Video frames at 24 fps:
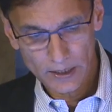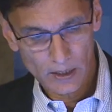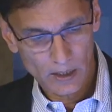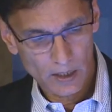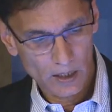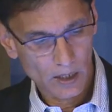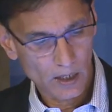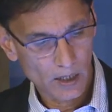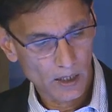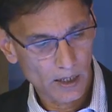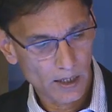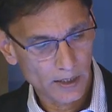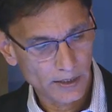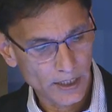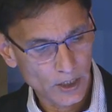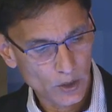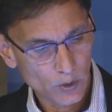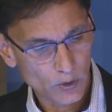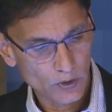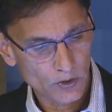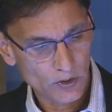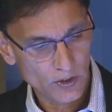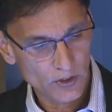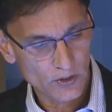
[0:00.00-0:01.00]
uh, an
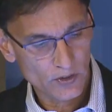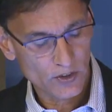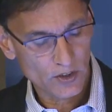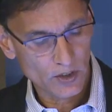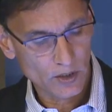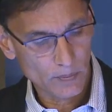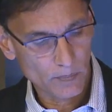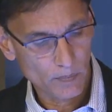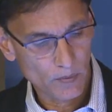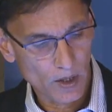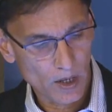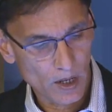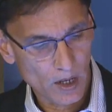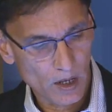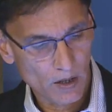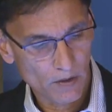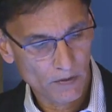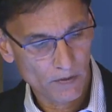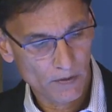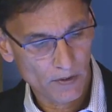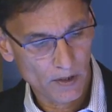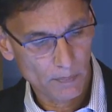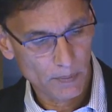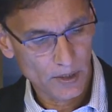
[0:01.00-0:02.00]
ecosystem of,
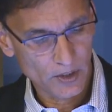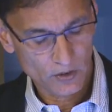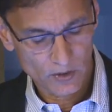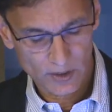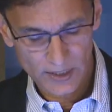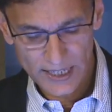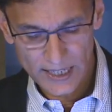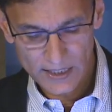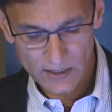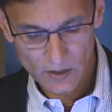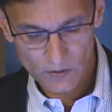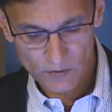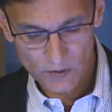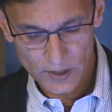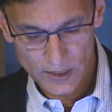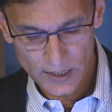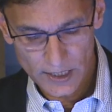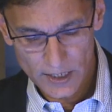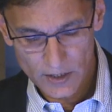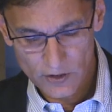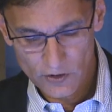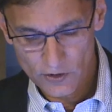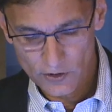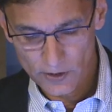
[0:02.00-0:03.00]
uh, based on
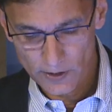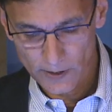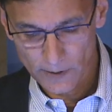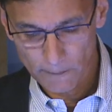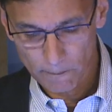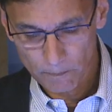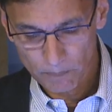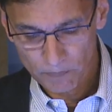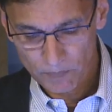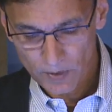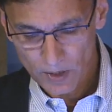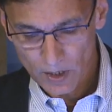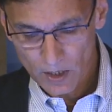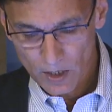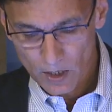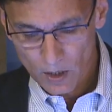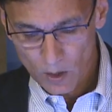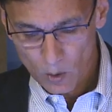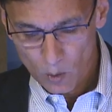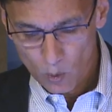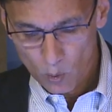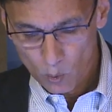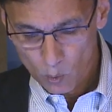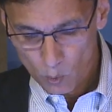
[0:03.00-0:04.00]
gasification,
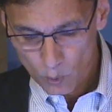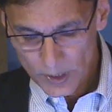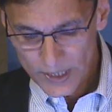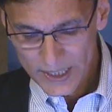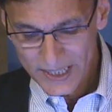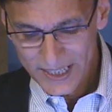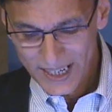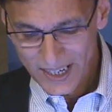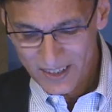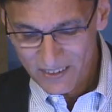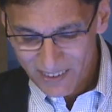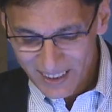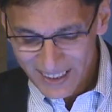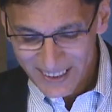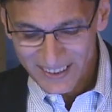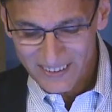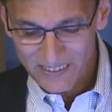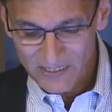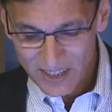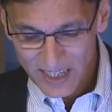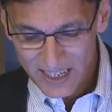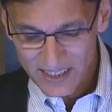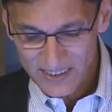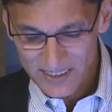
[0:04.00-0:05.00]
we can really
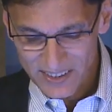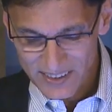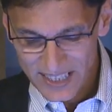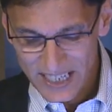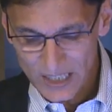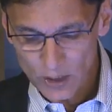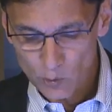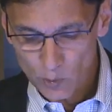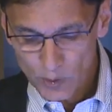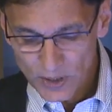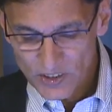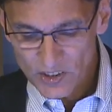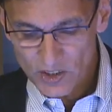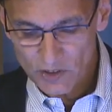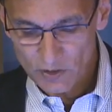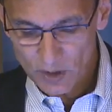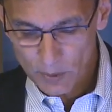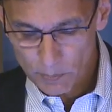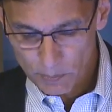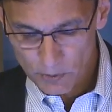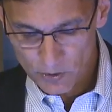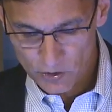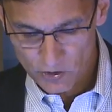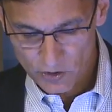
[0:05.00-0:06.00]
address that
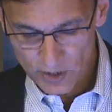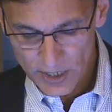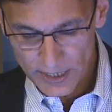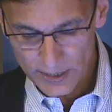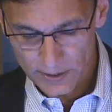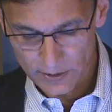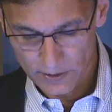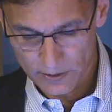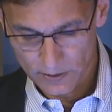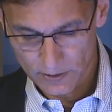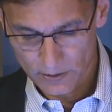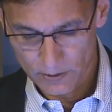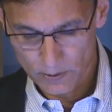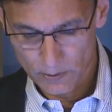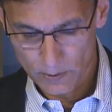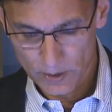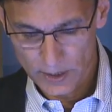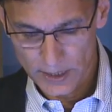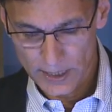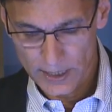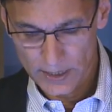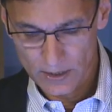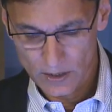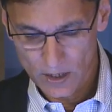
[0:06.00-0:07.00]
27%
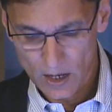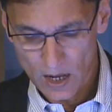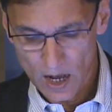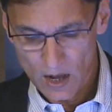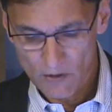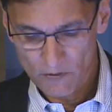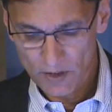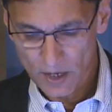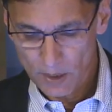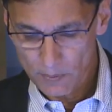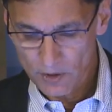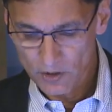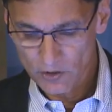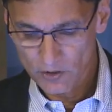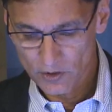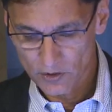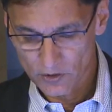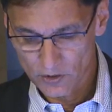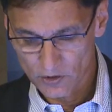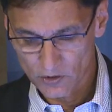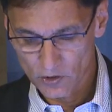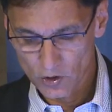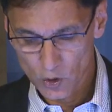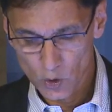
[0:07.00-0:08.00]
rate of
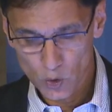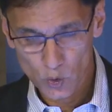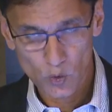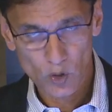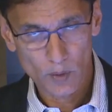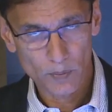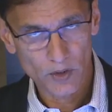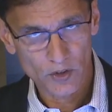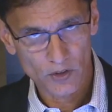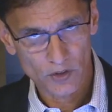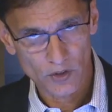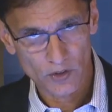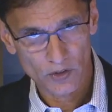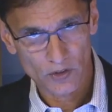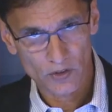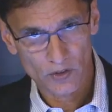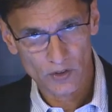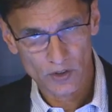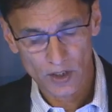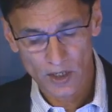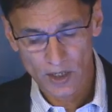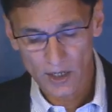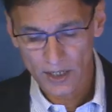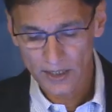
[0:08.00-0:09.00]
emissions, CO2 emissions
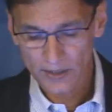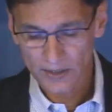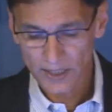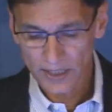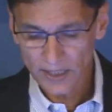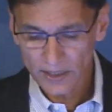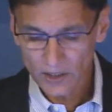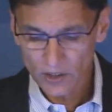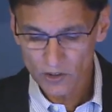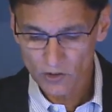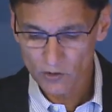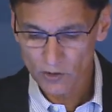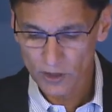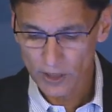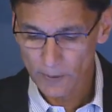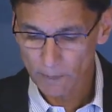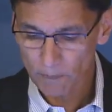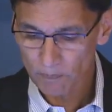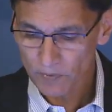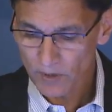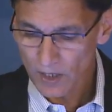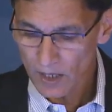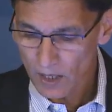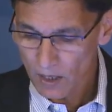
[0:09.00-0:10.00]
uh, in the industry
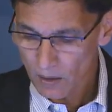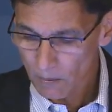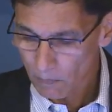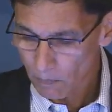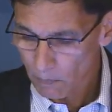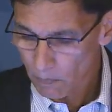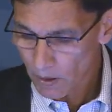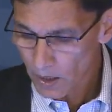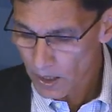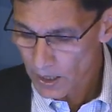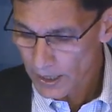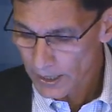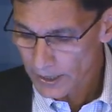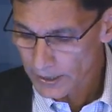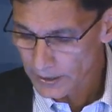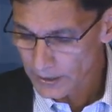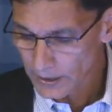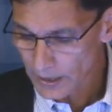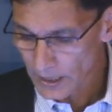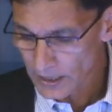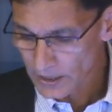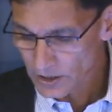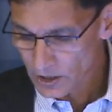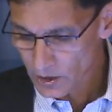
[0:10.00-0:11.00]
by
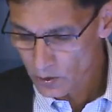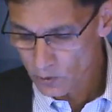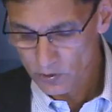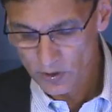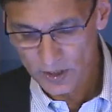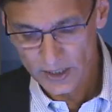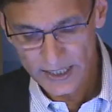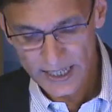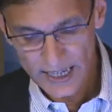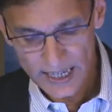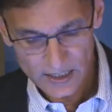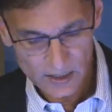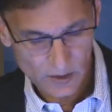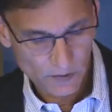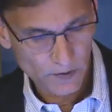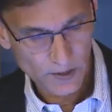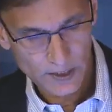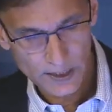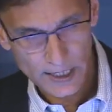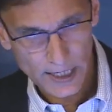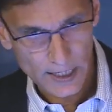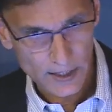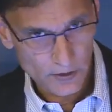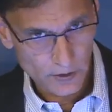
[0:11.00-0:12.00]
using
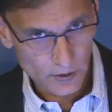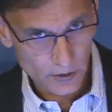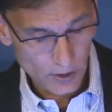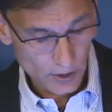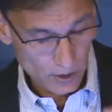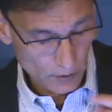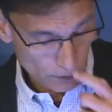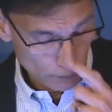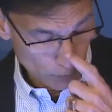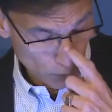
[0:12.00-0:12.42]
gasification of